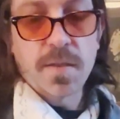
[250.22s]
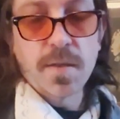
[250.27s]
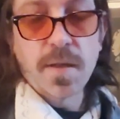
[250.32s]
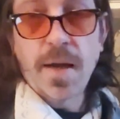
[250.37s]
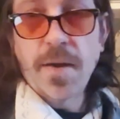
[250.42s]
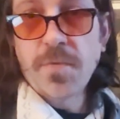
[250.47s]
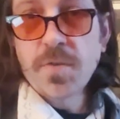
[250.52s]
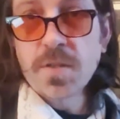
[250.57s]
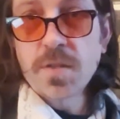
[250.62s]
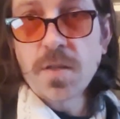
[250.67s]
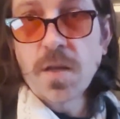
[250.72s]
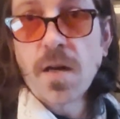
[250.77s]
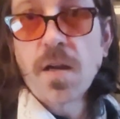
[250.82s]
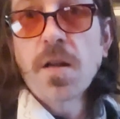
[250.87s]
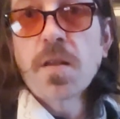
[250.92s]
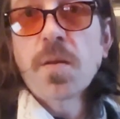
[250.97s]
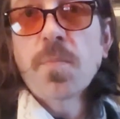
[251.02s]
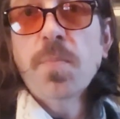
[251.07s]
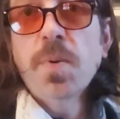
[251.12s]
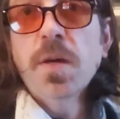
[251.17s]
to have the slide
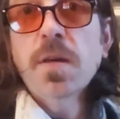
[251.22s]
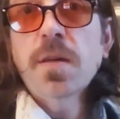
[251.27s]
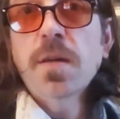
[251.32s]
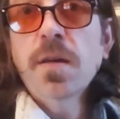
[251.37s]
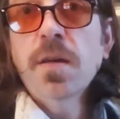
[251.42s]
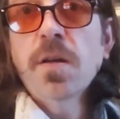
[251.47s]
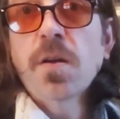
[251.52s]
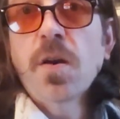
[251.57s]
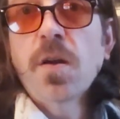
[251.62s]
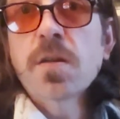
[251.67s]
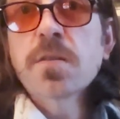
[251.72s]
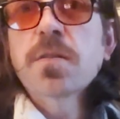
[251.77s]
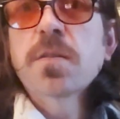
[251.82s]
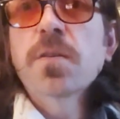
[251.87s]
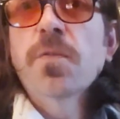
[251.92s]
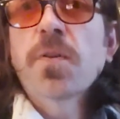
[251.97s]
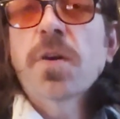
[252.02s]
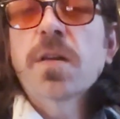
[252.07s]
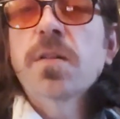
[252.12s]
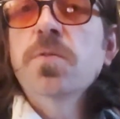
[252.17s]
on the pinky, and honestly,
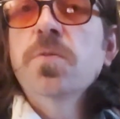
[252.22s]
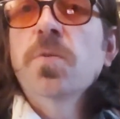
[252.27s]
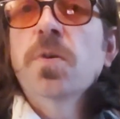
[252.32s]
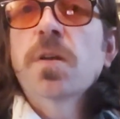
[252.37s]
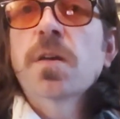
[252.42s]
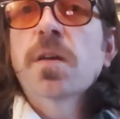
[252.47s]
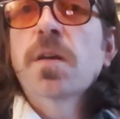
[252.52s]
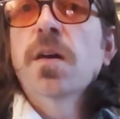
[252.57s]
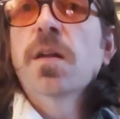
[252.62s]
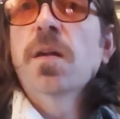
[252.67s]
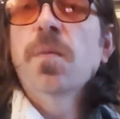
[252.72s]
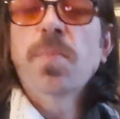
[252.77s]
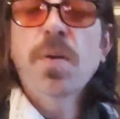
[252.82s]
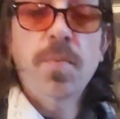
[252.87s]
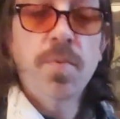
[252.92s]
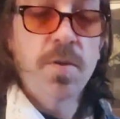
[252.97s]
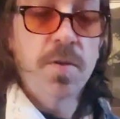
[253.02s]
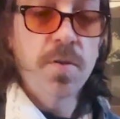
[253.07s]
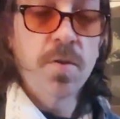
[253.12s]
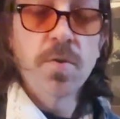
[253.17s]
if I could do it again, I'd
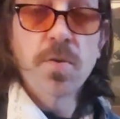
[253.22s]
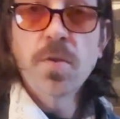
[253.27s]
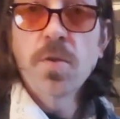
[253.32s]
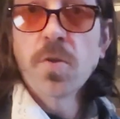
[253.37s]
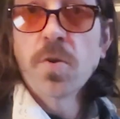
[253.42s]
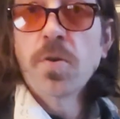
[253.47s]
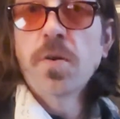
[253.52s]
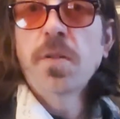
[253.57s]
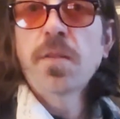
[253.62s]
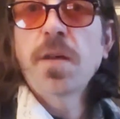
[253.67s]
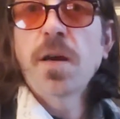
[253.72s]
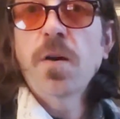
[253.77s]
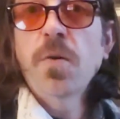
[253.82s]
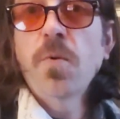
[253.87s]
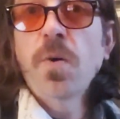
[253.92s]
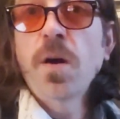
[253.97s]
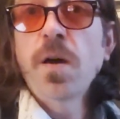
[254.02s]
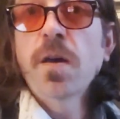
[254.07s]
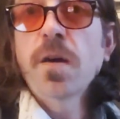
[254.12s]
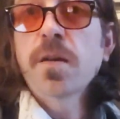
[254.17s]
probably learn it that
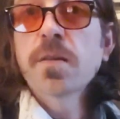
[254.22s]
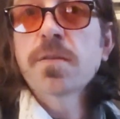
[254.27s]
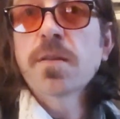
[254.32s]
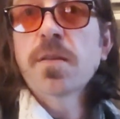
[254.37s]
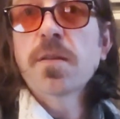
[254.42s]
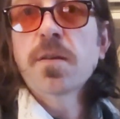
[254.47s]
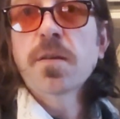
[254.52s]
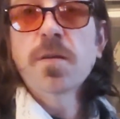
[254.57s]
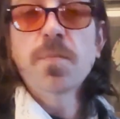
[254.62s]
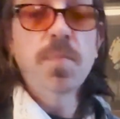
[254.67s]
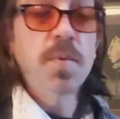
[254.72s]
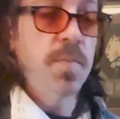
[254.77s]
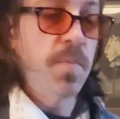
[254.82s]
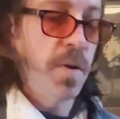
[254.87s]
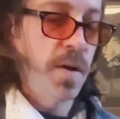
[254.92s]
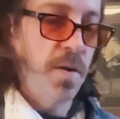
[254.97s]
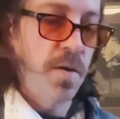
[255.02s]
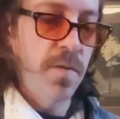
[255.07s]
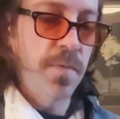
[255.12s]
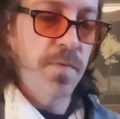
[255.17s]
way, because I think it'd be
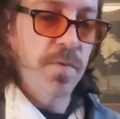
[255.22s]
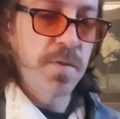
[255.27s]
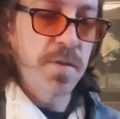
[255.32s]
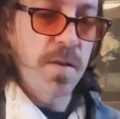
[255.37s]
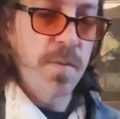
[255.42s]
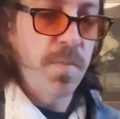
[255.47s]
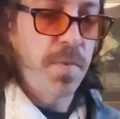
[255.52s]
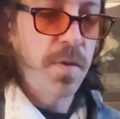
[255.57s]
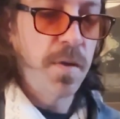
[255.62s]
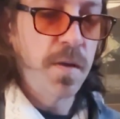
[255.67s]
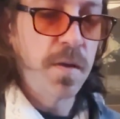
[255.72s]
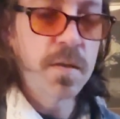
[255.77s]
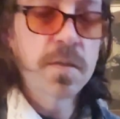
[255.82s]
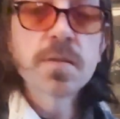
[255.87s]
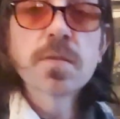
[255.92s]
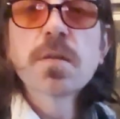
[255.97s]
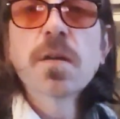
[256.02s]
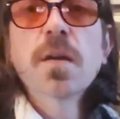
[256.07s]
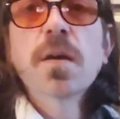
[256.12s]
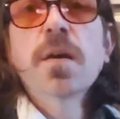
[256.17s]
better for some
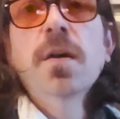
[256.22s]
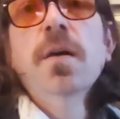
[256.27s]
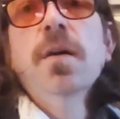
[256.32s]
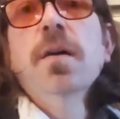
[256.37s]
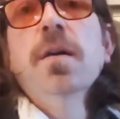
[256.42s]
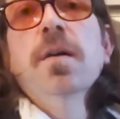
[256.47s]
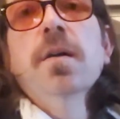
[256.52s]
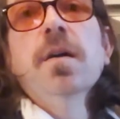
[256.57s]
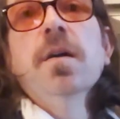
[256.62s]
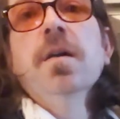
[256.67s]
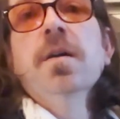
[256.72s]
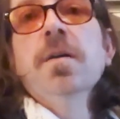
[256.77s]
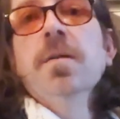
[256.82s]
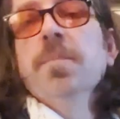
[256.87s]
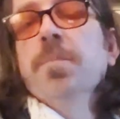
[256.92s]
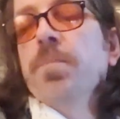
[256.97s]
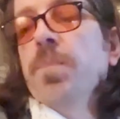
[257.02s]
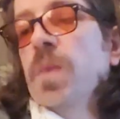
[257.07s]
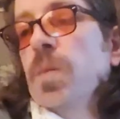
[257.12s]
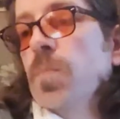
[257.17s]
things.
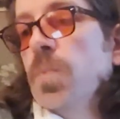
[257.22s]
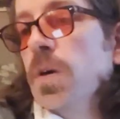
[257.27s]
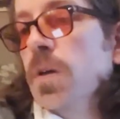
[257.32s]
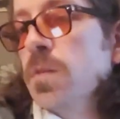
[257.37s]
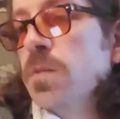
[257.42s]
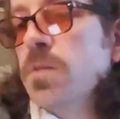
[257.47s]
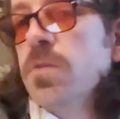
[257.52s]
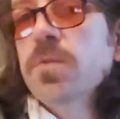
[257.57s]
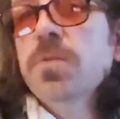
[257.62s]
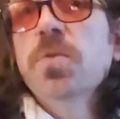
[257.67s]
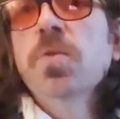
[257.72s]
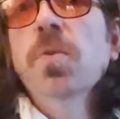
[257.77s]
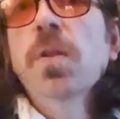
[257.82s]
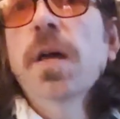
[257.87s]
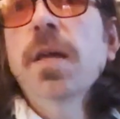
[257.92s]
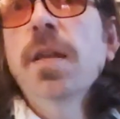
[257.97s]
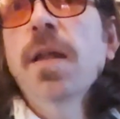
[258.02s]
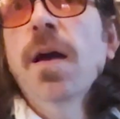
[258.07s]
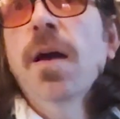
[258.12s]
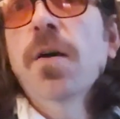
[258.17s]
But it's too
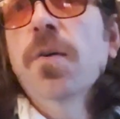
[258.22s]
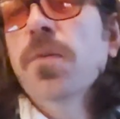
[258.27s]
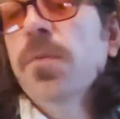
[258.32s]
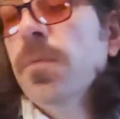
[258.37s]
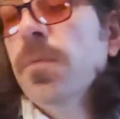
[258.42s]
late now.